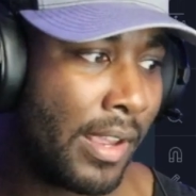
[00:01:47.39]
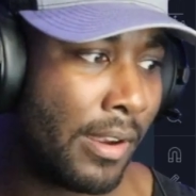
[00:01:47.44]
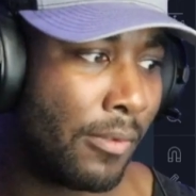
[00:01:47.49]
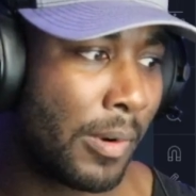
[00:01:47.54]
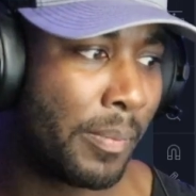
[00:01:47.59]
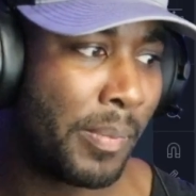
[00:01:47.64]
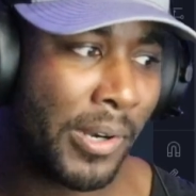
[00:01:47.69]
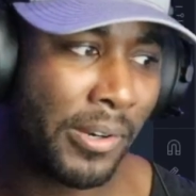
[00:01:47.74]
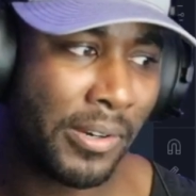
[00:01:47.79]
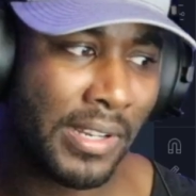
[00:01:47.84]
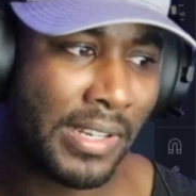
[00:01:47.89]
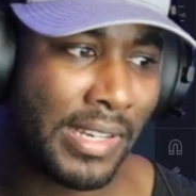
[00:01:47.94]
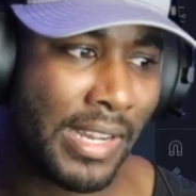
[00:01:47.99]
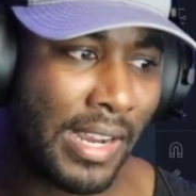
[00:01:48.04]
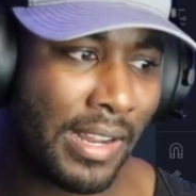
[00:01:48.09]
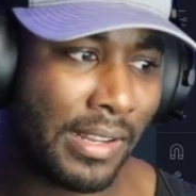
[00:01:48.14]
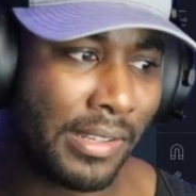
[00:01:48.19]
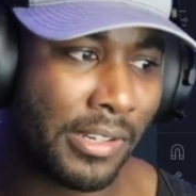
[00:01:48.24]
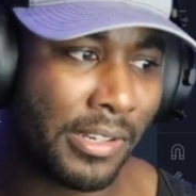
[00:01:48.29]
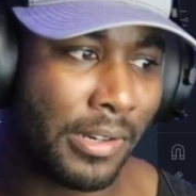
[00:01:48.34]
We're poking
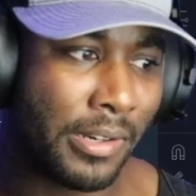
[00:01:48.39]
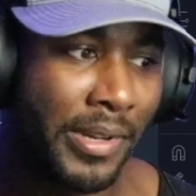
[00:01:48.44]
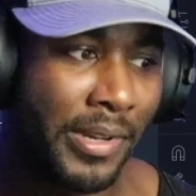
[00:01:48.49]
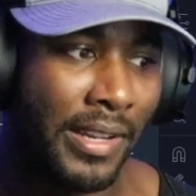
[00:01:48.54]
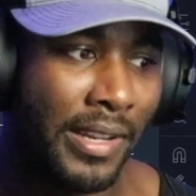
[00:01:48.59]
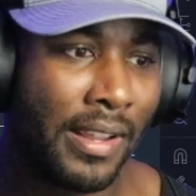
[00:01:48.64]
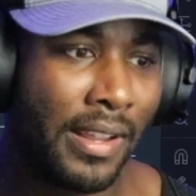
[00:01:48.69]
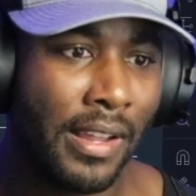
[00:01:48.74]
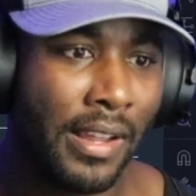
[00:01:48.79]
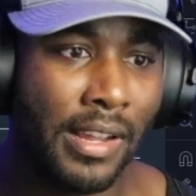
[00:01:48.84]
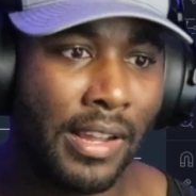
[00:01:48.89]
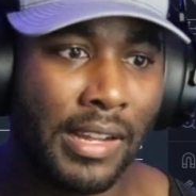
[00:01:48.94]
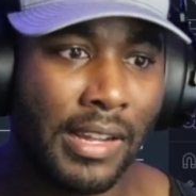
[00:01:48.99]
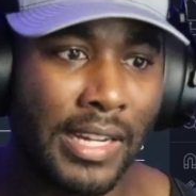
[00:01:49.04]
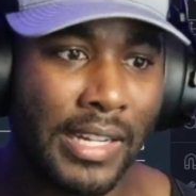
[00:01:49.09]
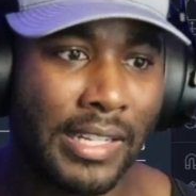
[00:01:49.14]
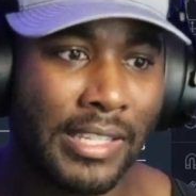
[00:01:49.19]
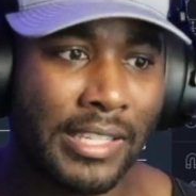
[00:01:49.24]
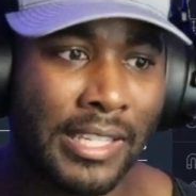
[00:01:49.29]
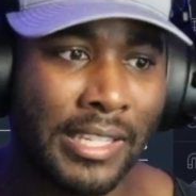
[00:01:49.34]
down a little bit.
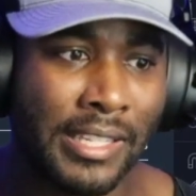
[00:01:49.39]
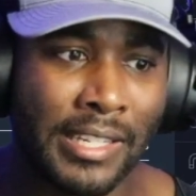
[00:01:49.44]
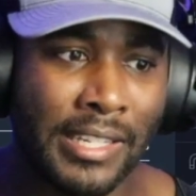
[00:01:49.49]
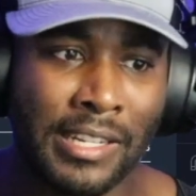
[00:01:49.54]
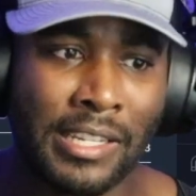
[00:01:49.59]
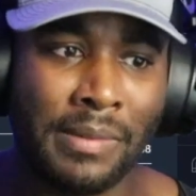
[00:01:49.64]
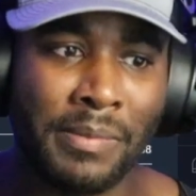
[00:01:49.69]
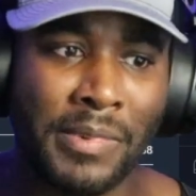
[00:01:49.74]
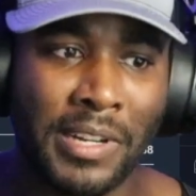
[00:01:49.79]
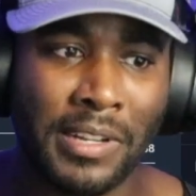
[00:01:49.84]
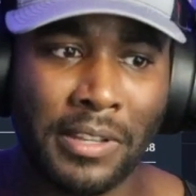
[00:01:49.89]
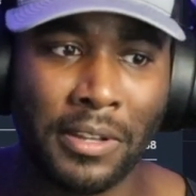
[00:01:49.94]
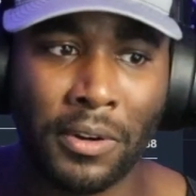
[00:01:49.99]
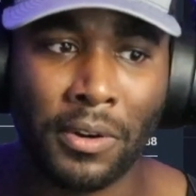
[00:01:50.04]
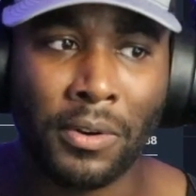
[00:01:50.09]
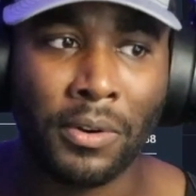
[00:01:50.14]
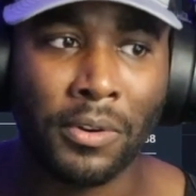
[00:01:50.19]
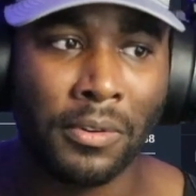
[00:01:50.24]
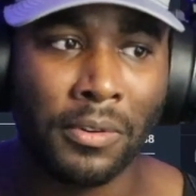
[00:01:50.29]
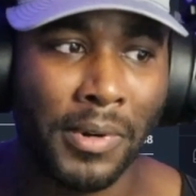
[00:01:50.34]
That's the sentiment of the
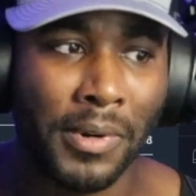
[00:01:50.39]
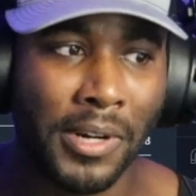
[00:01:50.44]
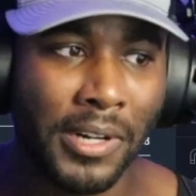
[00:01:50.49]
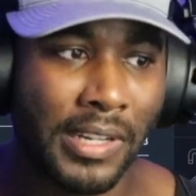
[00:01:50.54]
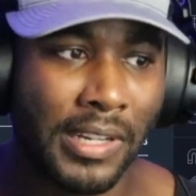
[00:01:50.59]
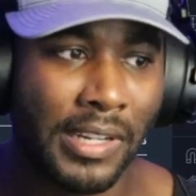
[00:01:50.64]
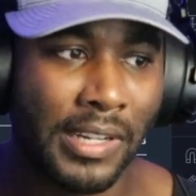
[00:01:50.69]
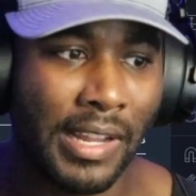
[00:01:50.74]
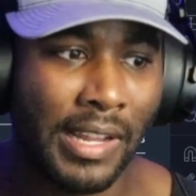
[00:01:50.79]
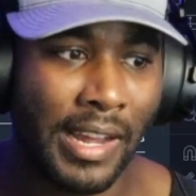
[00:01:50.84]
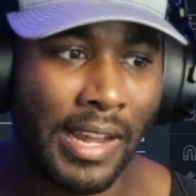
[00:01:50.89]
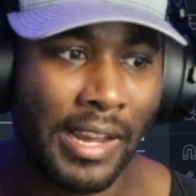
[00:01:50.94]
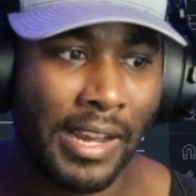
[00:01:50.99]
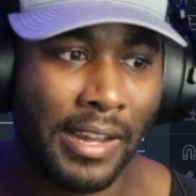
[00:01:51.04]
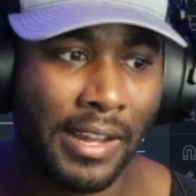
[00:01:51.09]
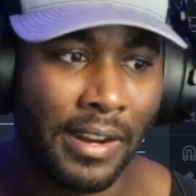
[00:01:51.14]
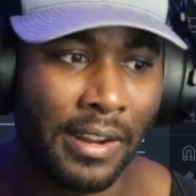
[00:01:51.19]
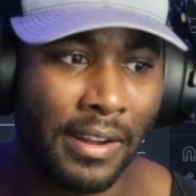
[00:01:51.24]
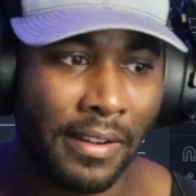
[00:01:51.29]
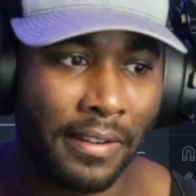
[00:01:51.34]
whole market
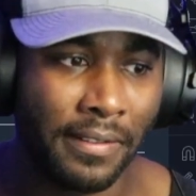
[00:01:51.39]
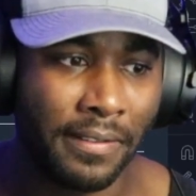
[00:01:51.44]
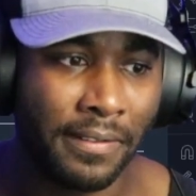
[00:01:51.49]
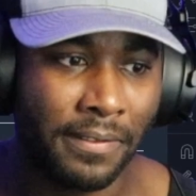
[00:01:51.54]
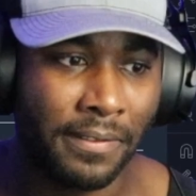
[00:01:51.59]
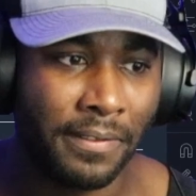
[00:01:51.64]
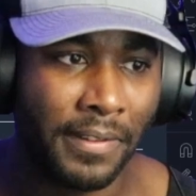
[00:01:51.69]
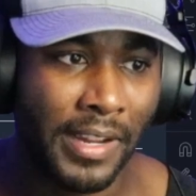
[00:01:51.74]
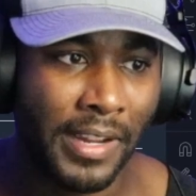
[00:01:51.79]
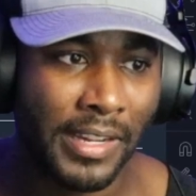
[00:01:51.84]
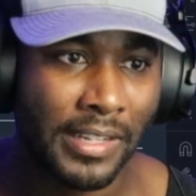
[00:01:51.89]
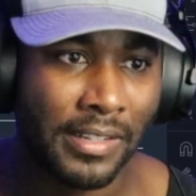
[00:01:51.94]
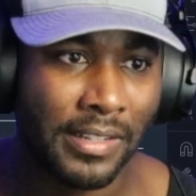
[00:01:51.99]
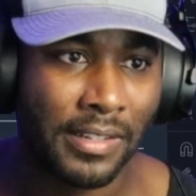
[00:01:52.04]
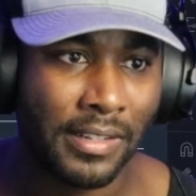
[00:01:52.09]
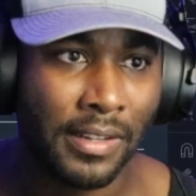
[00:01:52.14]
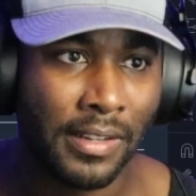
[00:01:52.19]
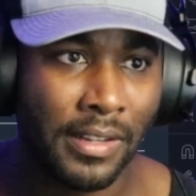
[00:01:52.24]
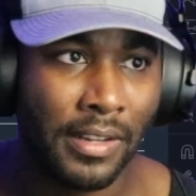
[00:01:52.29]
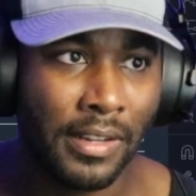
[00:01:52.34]
at
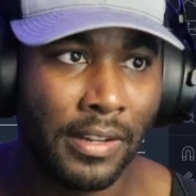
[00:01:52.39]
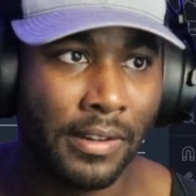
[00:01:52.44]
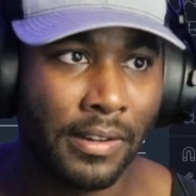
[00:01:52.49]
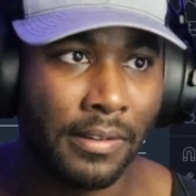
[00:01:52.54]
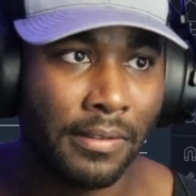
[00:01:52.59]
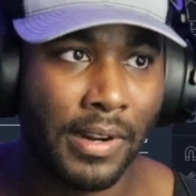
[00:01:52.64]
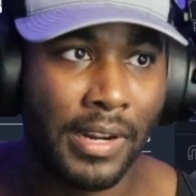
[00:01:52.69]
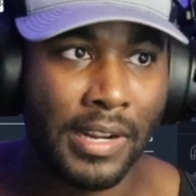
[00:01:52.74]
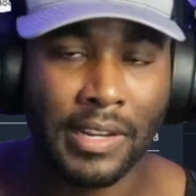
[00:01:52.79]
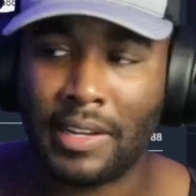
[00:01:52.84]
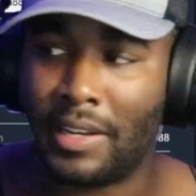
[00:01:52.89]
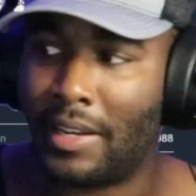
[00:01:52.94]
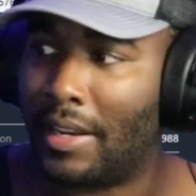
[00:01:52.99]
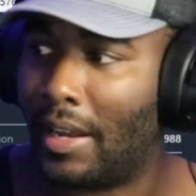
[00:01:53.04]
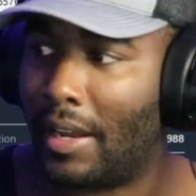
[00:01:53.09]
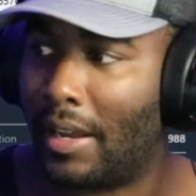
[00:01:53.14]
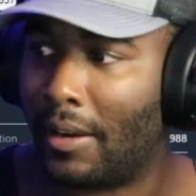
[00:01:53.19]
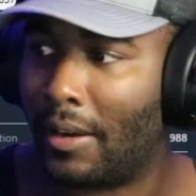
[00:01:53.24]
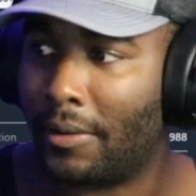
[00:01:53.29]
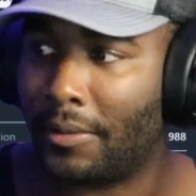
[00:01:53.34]
effect right
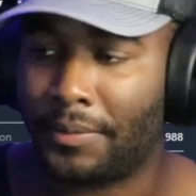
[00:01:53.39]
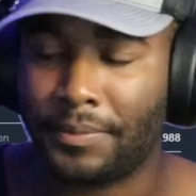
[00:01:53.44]
now.